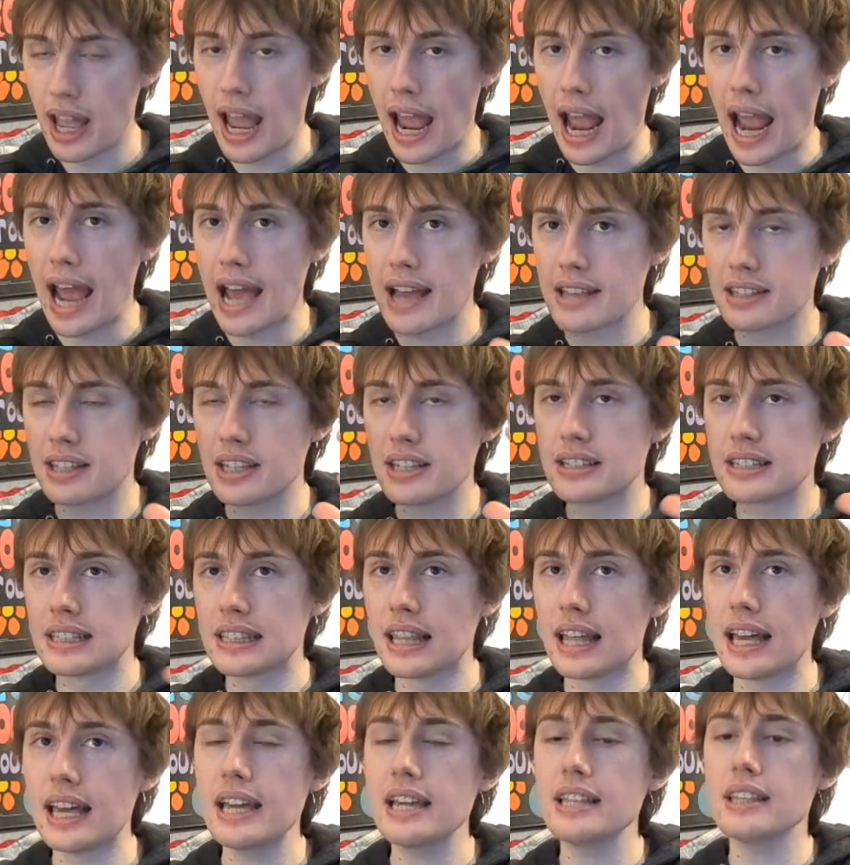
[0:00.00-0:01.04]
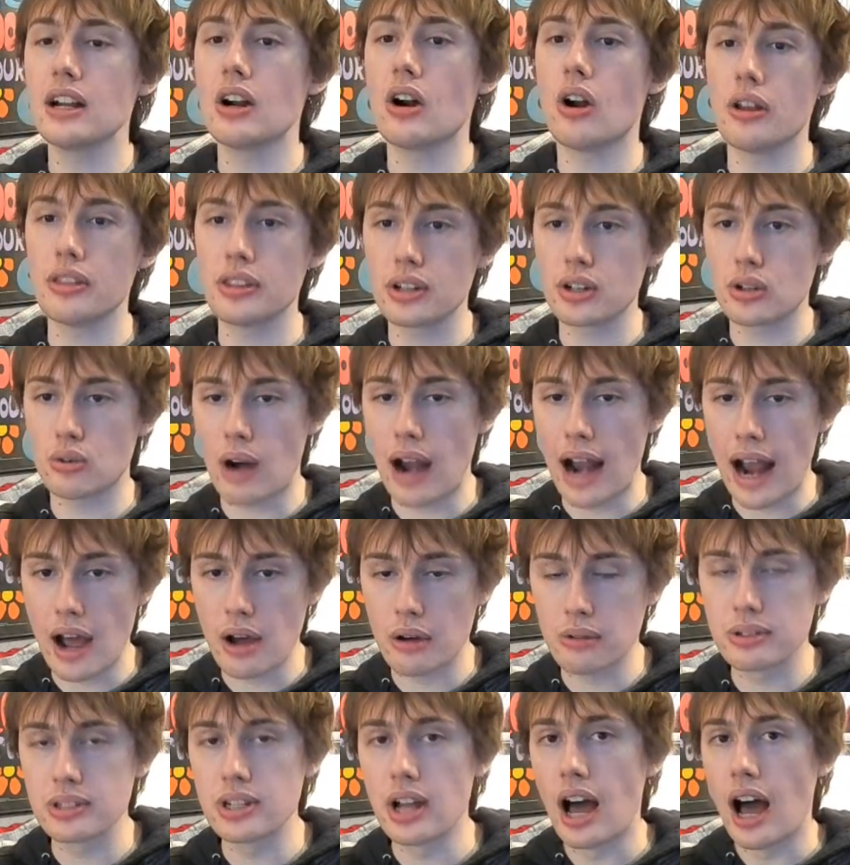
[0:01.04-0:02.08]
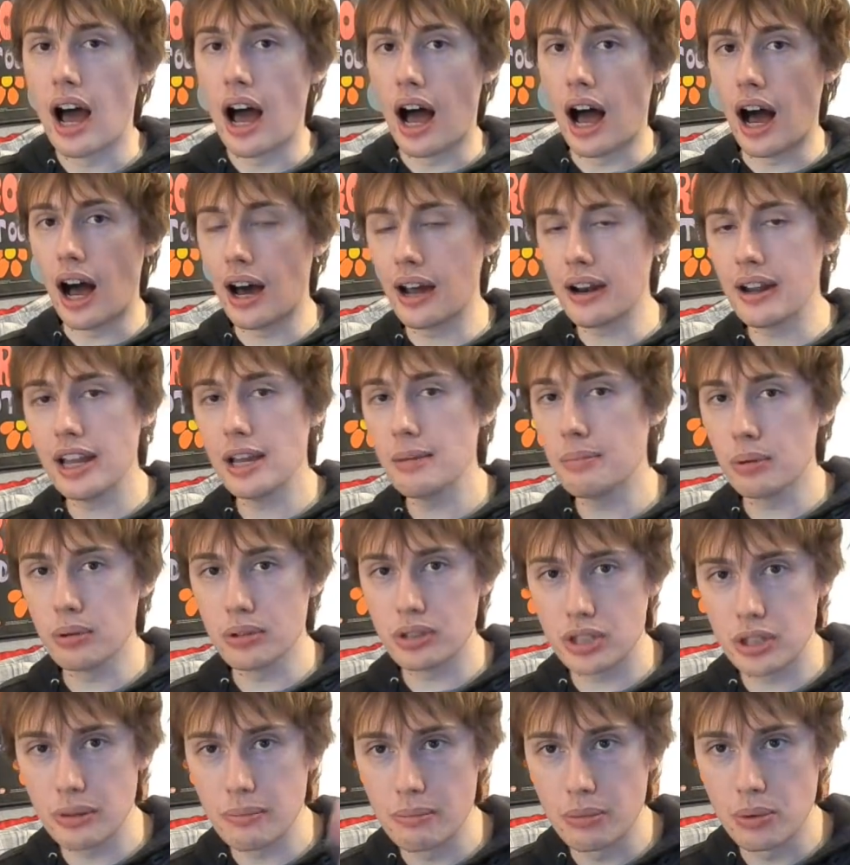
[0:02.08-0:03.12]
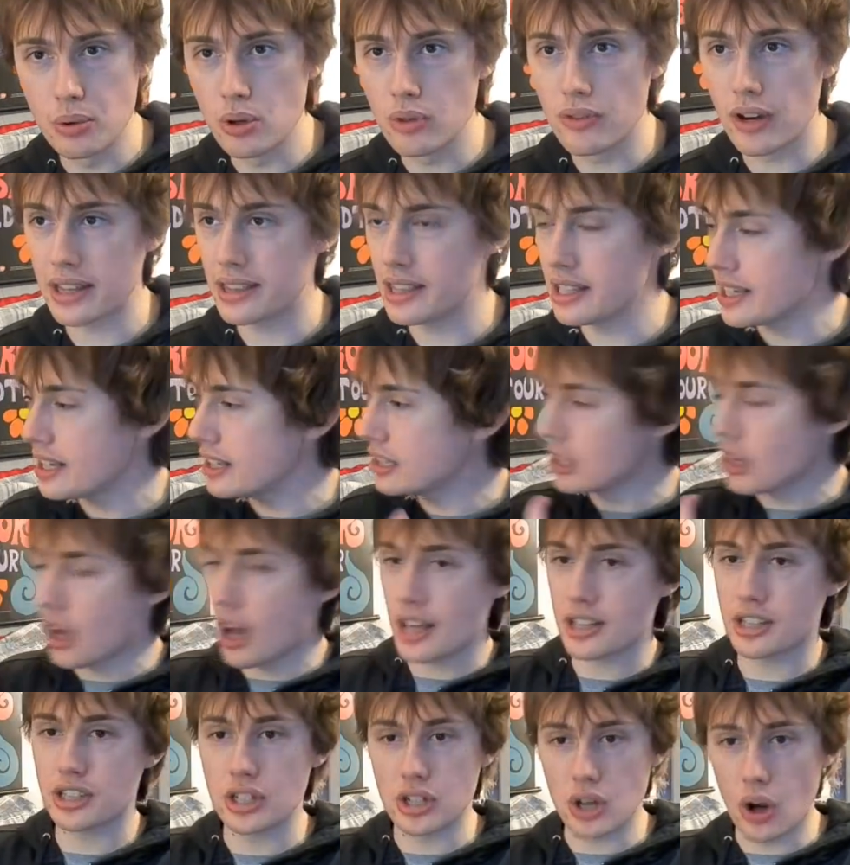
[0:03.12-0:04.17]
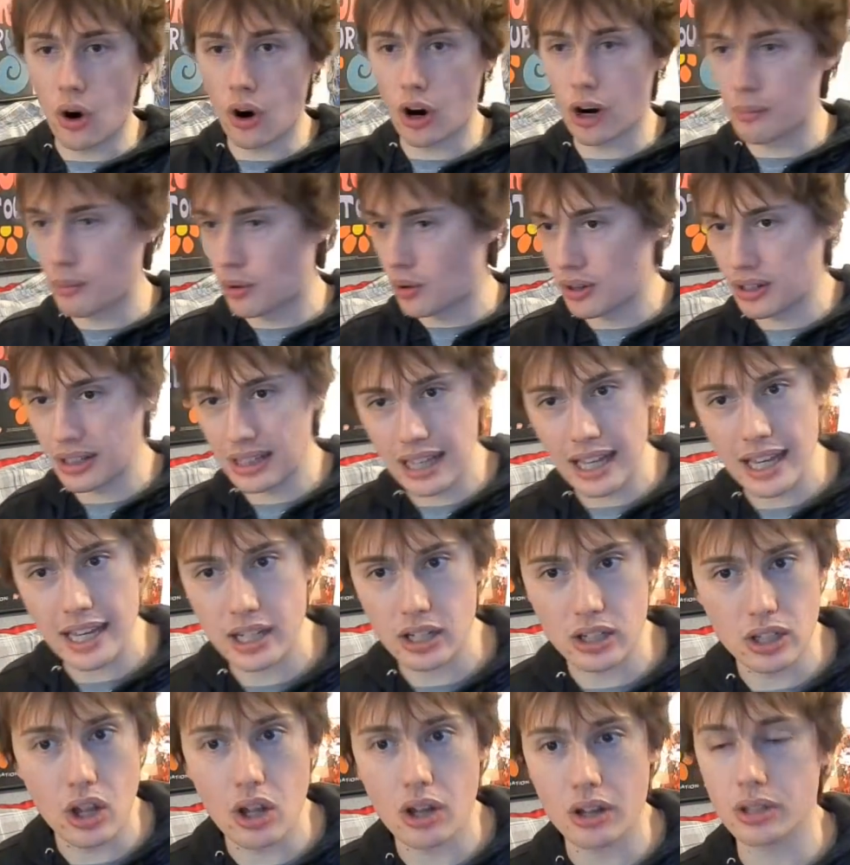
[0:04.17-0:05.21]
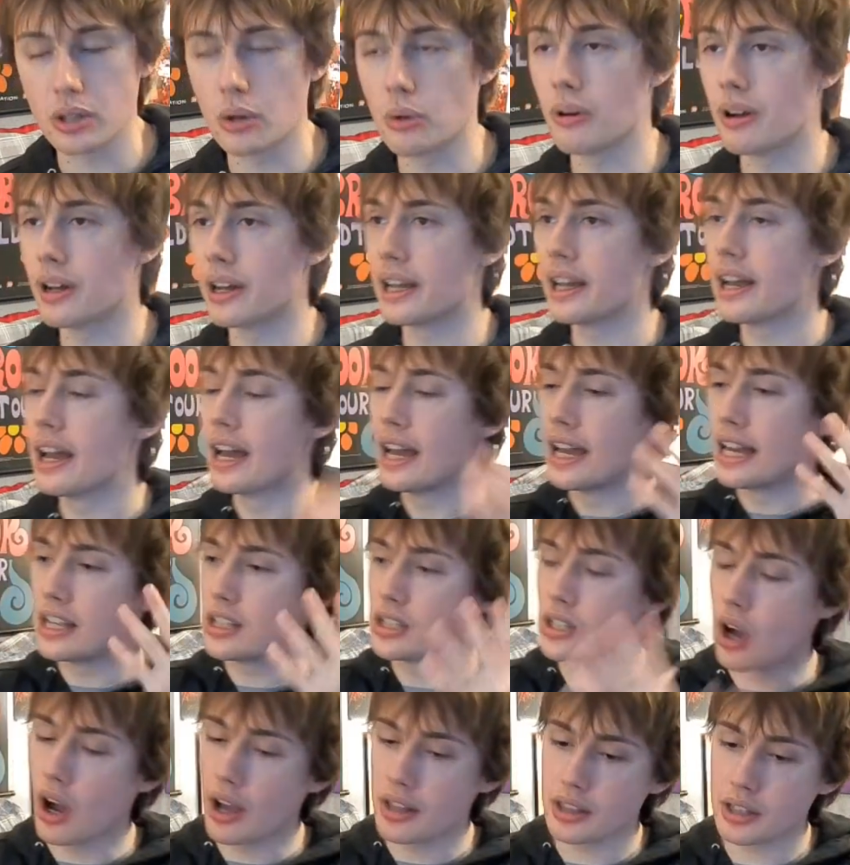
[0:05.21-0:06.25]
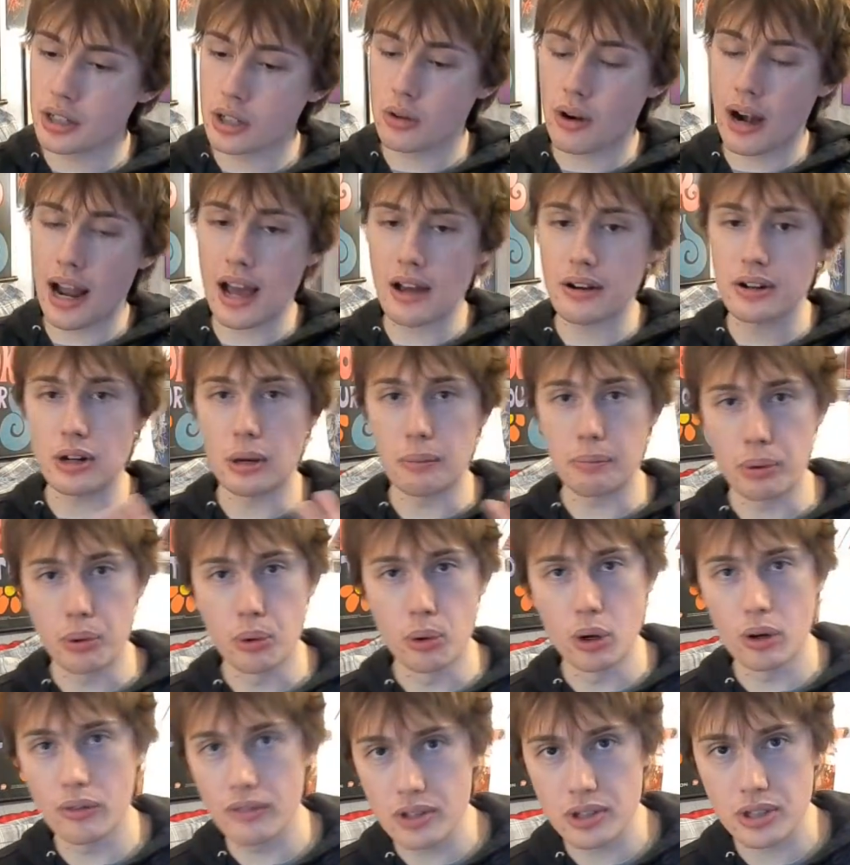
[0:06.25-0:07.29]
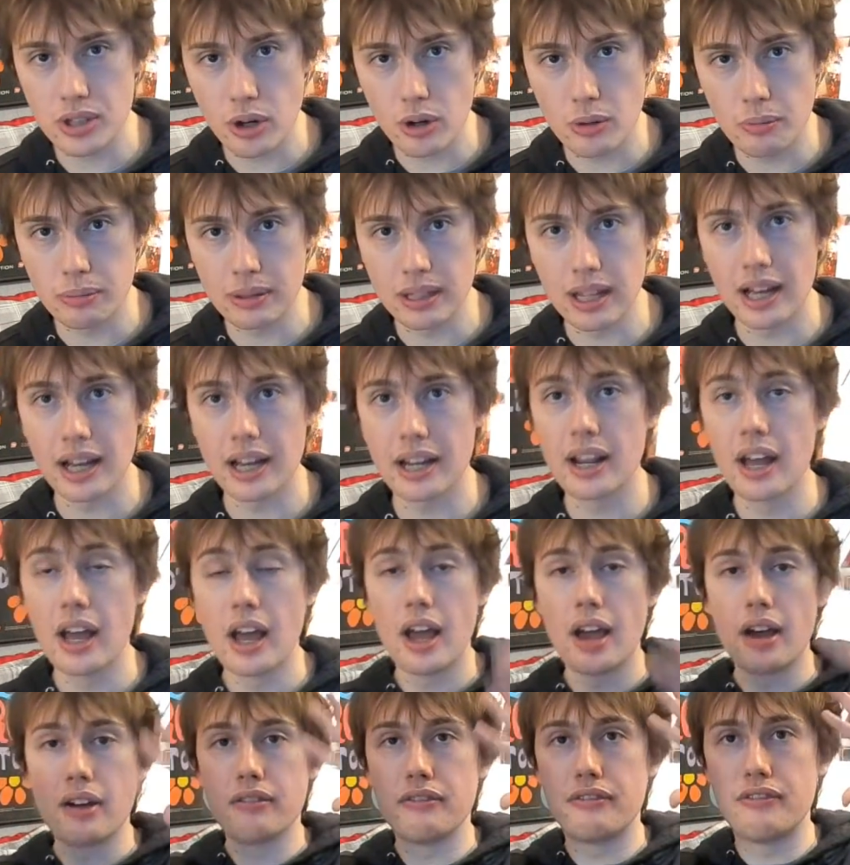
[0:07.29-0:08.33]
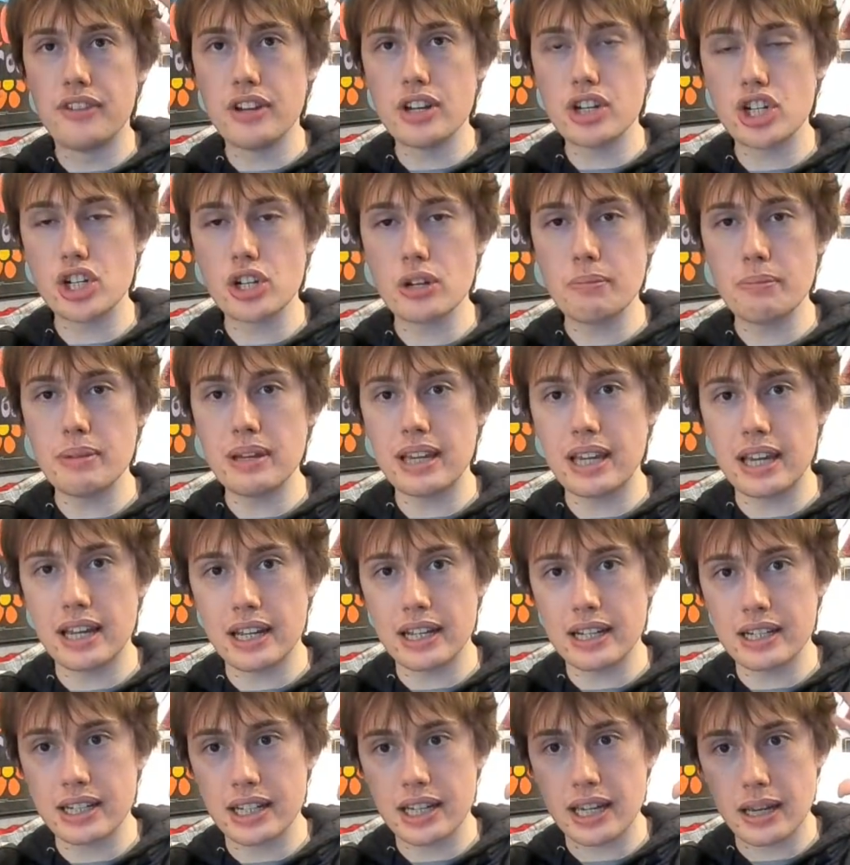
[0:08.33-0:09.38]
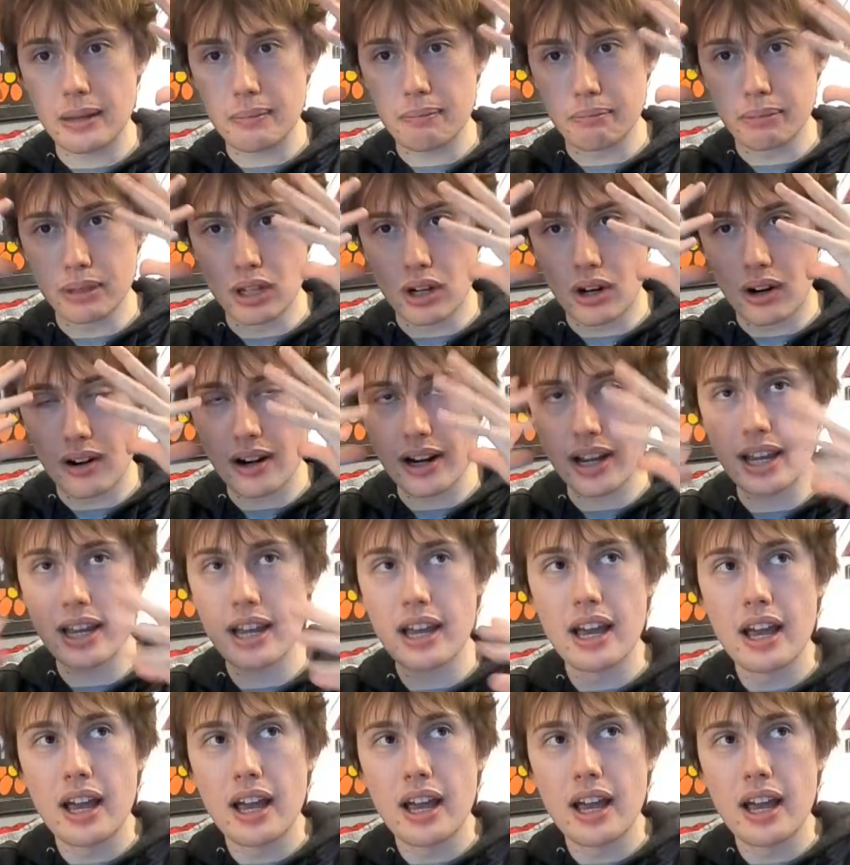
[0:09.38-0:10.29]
as he's laying there on the ground, unable to move. I think he lost an arm or a leg along the way. He's on the ground in a pool of his own blood, vision beginning to get blurry,